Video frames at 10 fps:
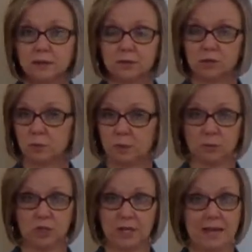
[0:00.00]
She remember
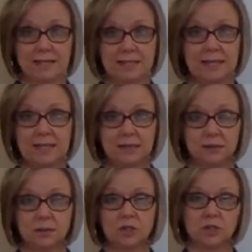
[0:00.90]
she hasn't eaten.
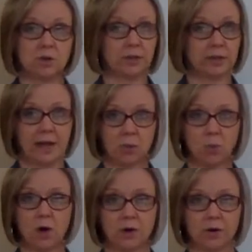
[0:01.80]
She's only had
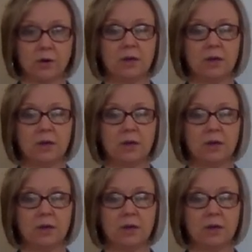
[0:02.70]
water